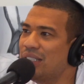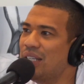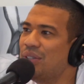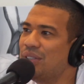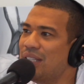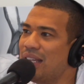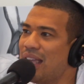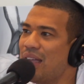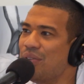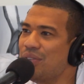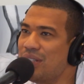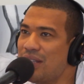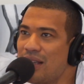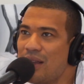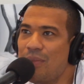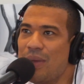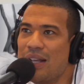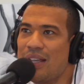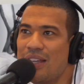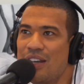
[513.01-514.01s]
Because I was
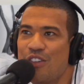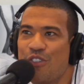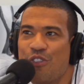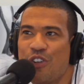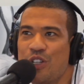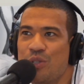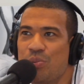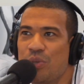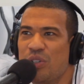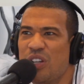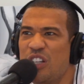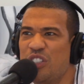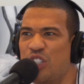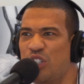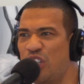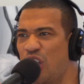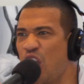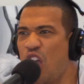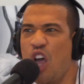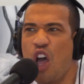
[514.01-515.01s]
thinking about getting a French bulldog.
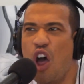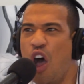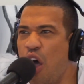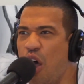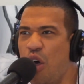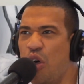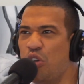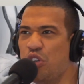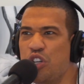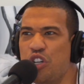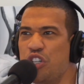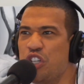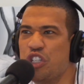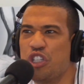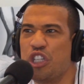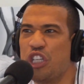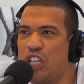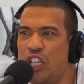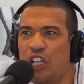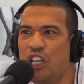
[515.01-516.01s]
She said, oh, you're
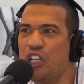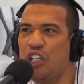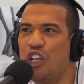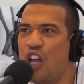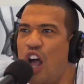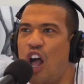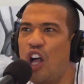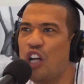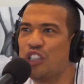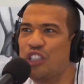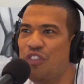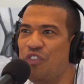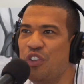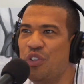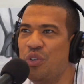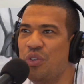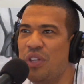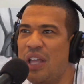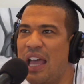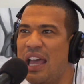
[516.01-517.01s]
just killing dogs if you
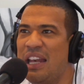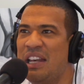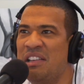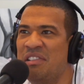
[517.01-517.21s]
do that.